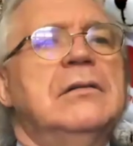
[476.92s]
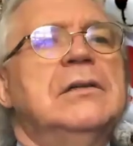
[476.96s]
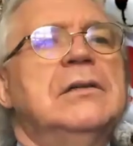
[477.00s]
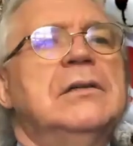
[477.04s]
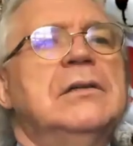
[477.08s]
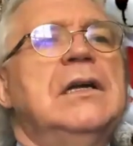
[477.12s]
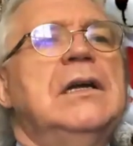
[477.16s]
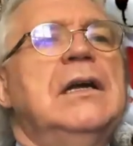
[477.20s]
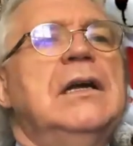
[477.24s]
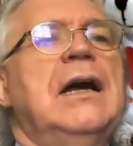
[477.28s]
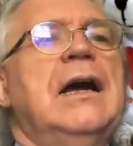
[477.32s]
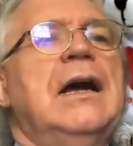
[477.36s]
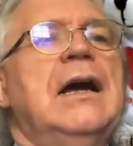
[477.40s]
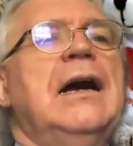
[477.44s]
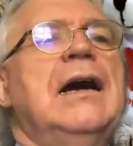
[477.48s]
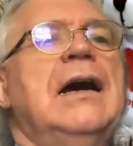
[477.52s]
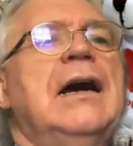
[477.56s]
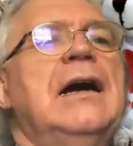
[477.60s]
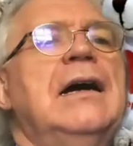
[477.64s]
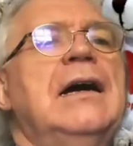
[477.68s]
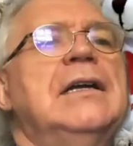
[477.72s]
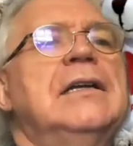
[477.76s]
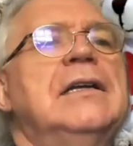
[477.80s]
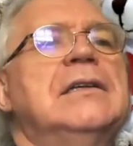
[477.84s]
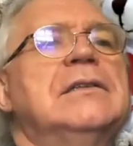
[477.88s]

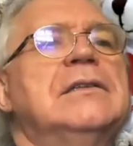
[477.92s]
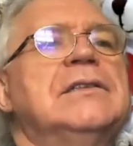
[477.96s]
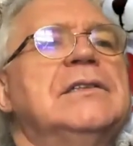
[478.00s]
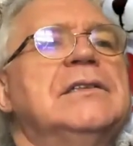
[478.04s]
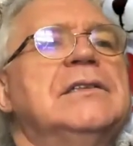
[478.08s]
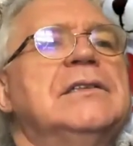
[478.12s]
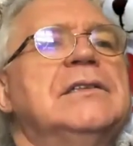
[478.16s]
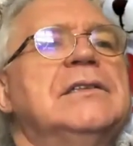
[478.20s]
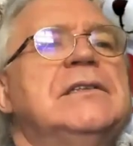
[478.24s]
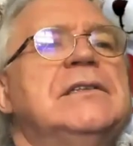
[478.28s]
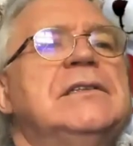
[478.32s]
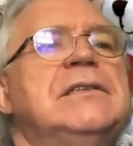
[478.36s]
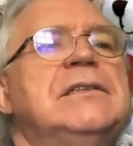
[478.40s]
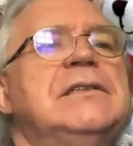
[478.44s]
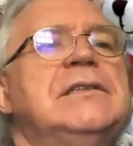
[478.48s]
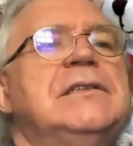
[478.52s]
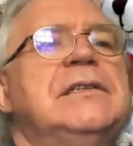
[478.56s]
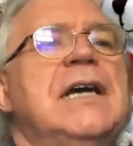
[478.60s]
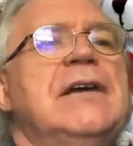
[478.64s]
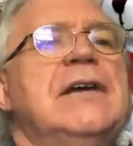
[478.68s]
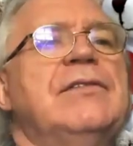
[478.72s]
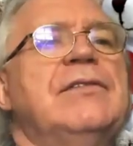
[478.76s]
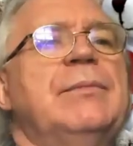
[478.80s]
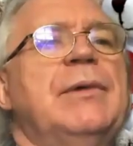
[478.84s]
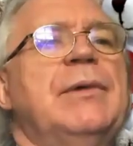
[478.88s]
And
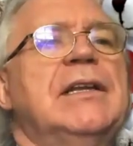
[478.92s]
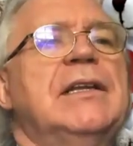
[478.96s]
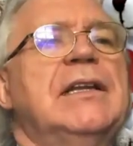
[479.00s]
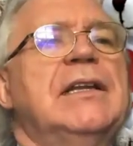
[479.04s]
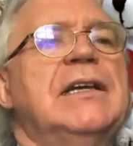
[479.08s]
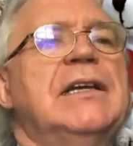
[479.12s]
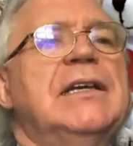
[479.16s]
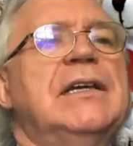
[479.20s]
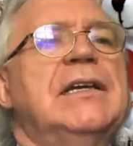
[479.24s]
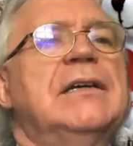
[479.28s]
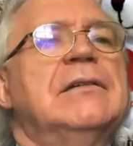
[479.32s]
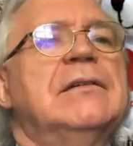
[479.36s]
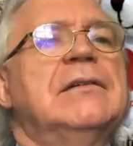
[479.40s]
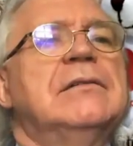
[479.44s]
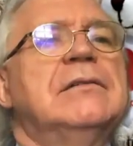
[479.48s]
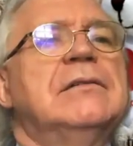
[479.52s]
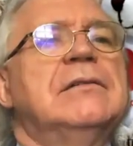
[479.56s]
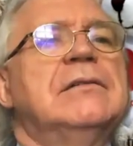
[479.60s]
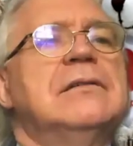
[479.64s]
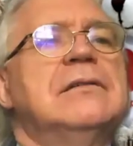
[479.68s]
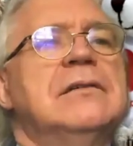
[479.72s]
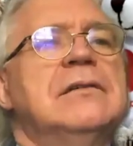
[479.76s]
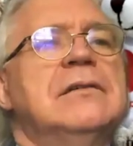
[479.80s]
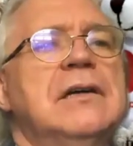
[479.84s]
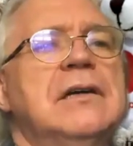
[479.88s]
David Bentley.
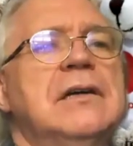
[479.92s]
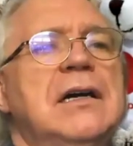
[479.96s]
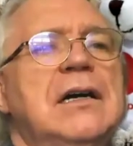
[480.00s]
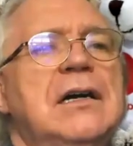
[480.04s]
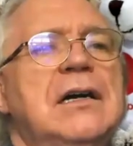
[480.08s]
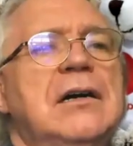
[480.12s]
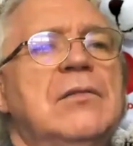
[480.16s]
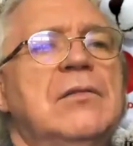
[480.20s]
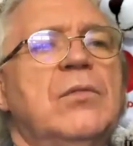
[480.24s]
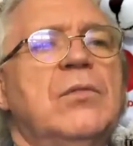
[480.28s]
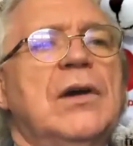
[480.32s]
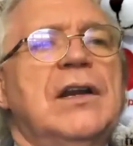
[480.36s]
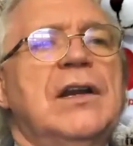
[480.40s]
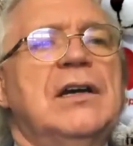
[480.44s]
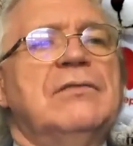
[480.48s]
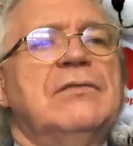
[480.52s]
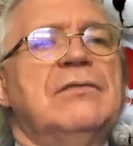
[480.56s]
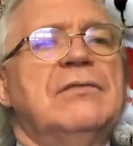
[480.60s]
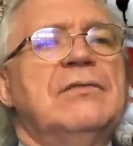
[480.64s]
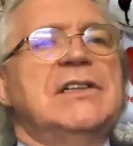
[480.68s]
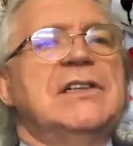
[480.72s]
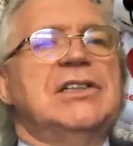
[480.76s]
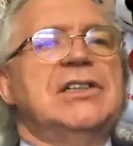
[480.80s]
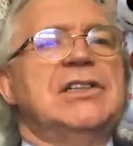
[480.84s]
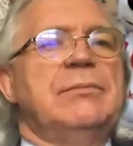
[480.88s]
When I
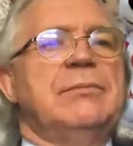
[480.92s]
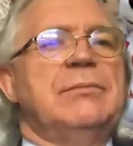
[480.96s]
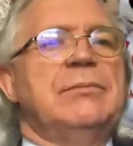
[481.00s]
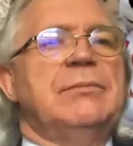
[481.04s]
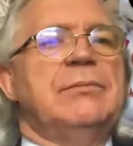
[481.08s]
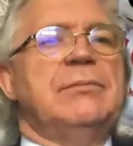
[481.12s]
eventually managed to